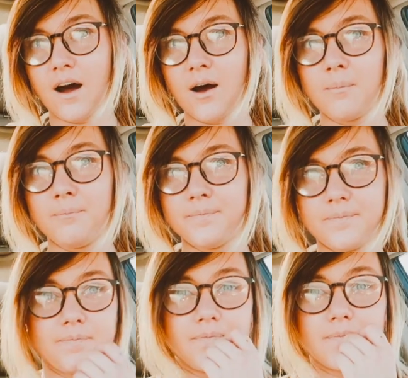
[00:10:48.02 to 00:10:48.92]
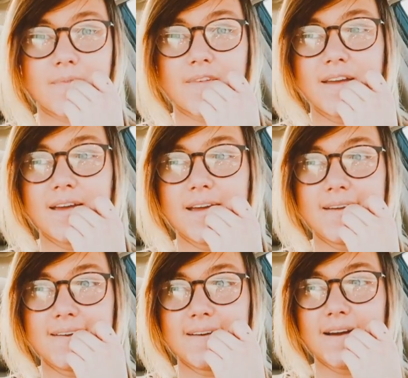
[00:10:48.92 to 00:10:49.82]

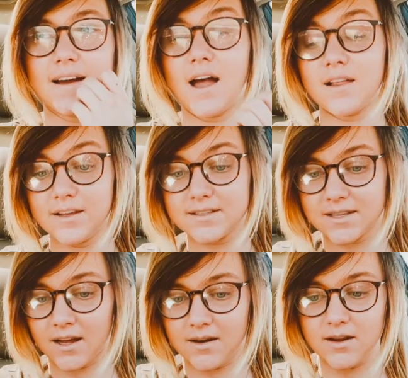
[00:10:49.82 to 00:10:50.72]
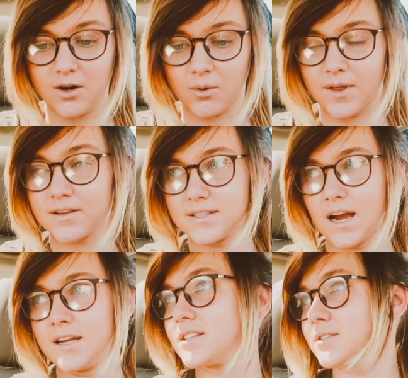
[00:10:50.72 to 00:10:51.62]
At least not, that
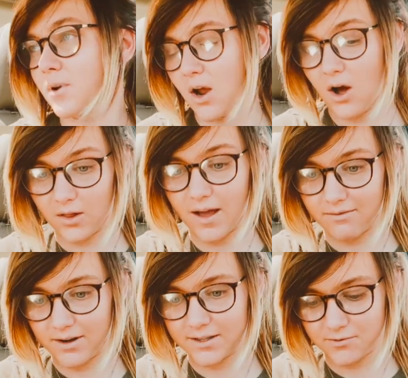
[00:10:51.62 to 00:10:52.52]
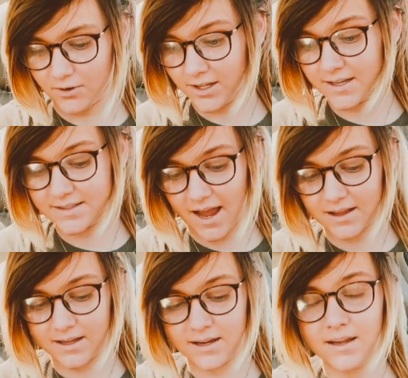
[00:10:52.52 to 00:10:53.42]
scientists would call evidence really
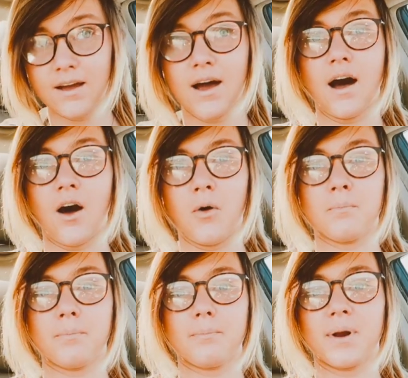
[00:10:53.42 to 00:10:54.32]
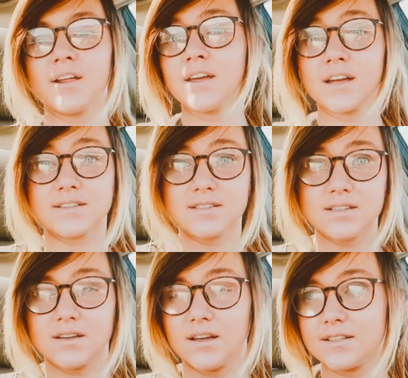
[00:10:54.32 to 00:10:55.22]
exactly. But I think
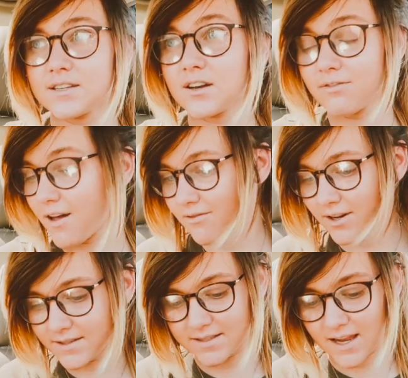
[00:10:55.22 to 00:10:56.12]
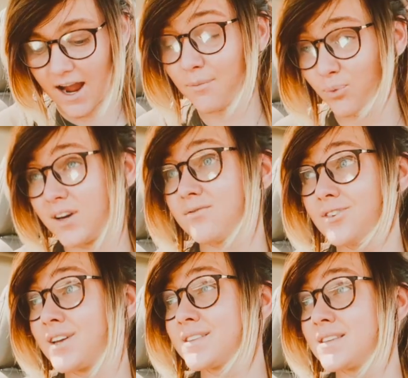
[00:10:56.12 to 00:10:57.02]
it's enough evidence to say, I prayed
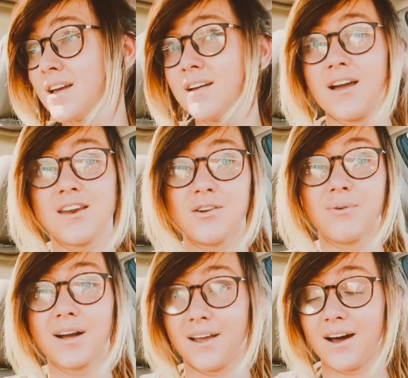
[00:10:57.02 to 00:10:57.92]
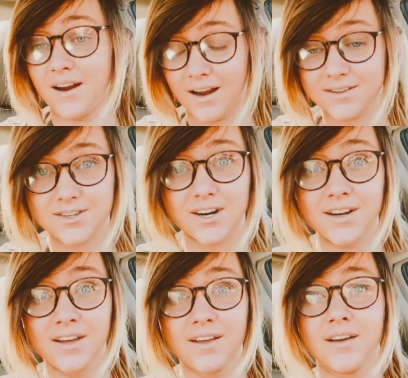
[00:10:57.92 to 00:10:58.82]
for this, and you know what? God
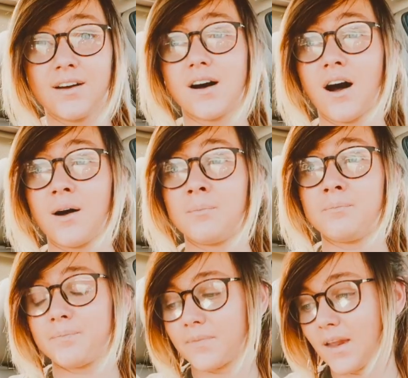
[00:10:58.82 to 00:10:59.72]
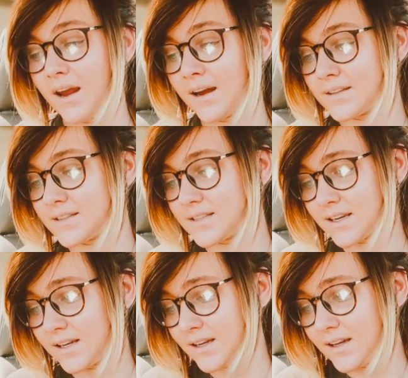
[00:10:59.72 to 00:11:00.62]
answered. And
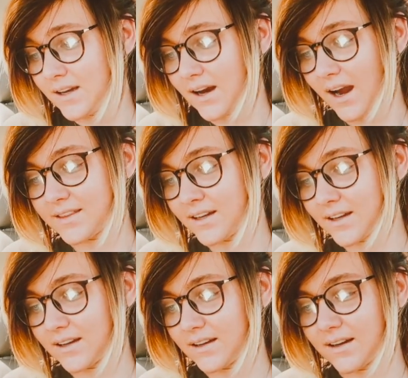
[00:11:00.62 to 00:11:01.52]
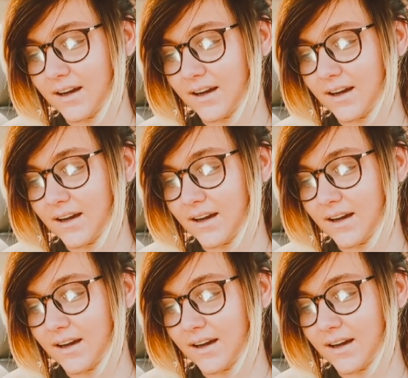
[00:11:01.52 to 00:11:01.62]
I think